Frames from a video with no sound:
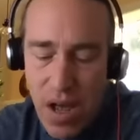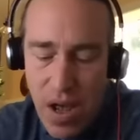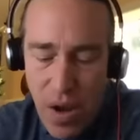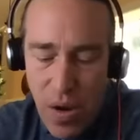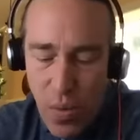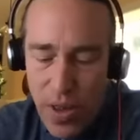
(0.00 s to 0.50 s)

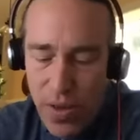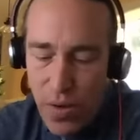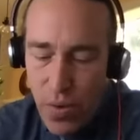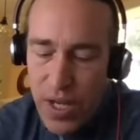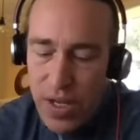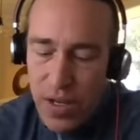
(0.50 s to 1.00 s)
whether
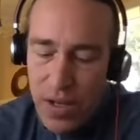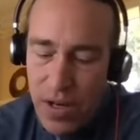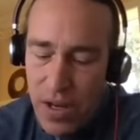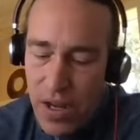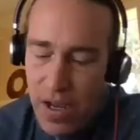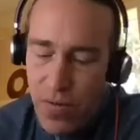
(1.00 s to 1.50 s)
we could
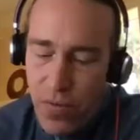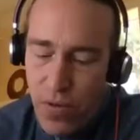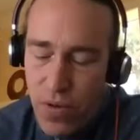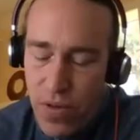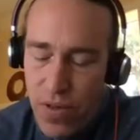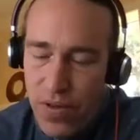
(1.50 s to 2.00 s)

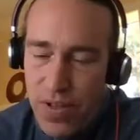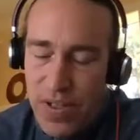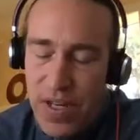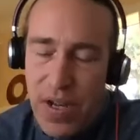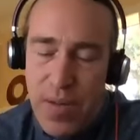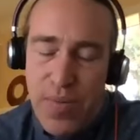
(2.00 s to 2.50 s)
unroll those
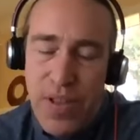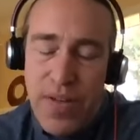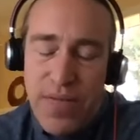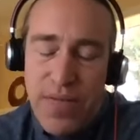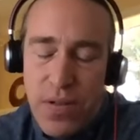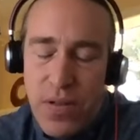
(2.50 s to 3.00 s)
top
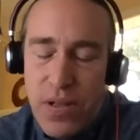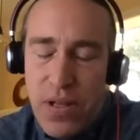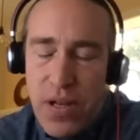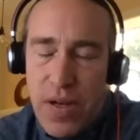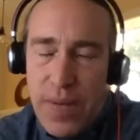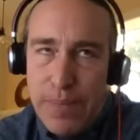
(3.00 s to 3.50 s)

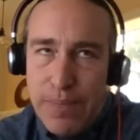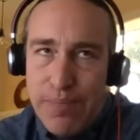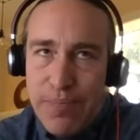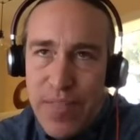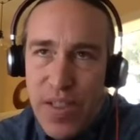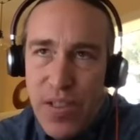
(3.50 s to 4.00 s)
level
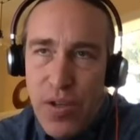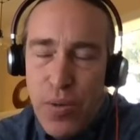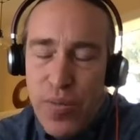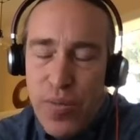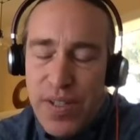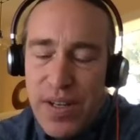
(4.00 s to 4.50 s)

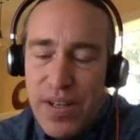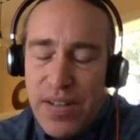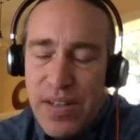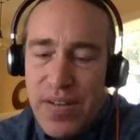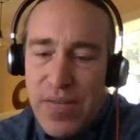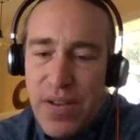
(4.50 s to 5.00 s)
loops, and
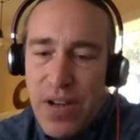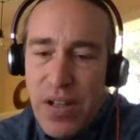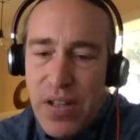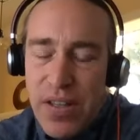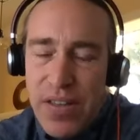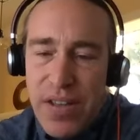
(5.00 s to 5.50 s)
instead of
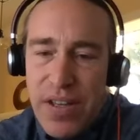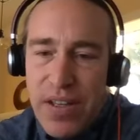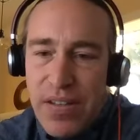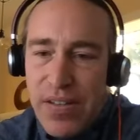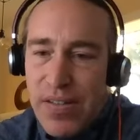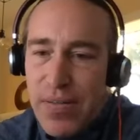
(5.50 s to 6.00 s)
calling
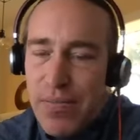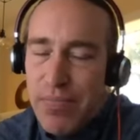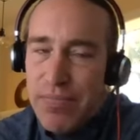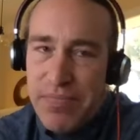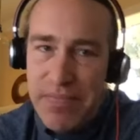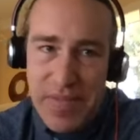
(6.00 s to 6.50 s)
things
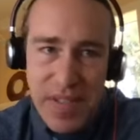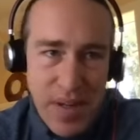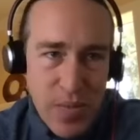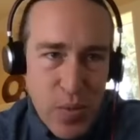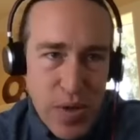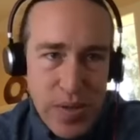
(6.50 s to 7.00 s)

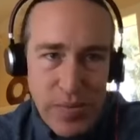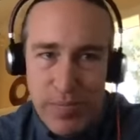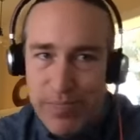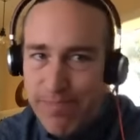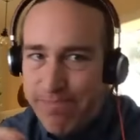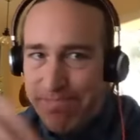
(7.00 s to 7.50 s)
somewhat
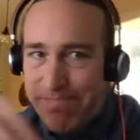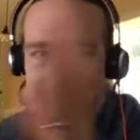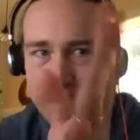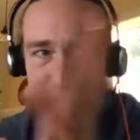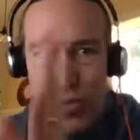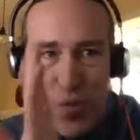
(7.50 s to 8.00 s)

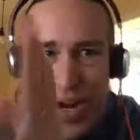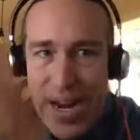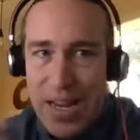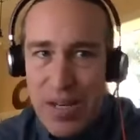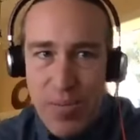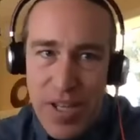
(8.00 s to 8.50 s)

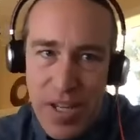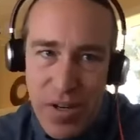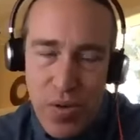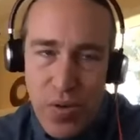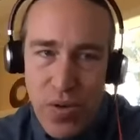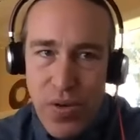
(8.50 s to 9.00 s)
randomly in
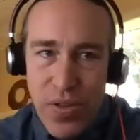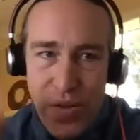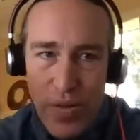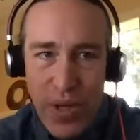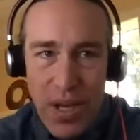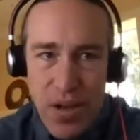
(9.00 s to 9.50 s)
order, that
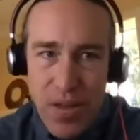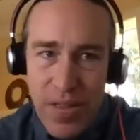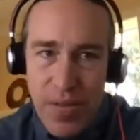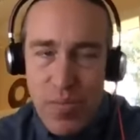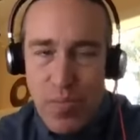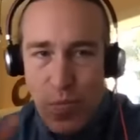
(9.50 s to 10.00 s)
we call
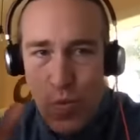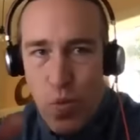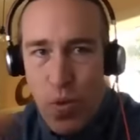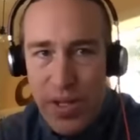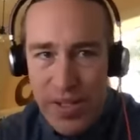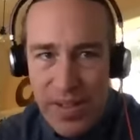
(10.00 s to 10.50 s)
them
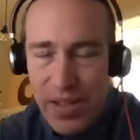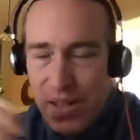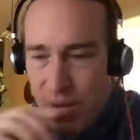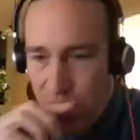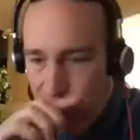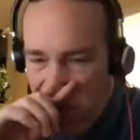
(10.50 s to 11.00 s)
once in the
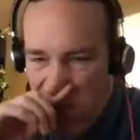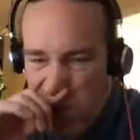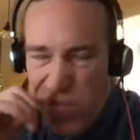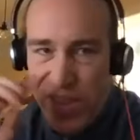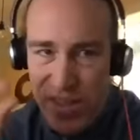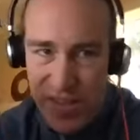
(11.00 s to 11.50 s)
order
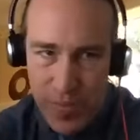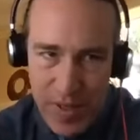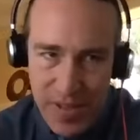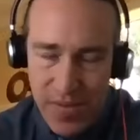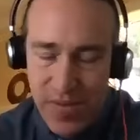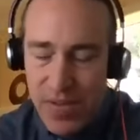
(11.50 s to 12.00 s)
with the
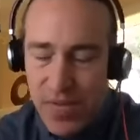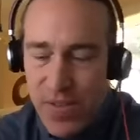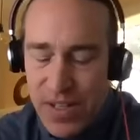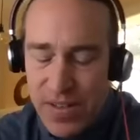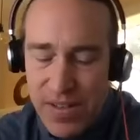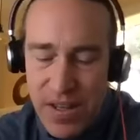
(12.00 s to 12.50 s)
specific
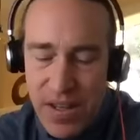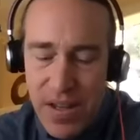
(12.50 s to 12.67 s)
fixed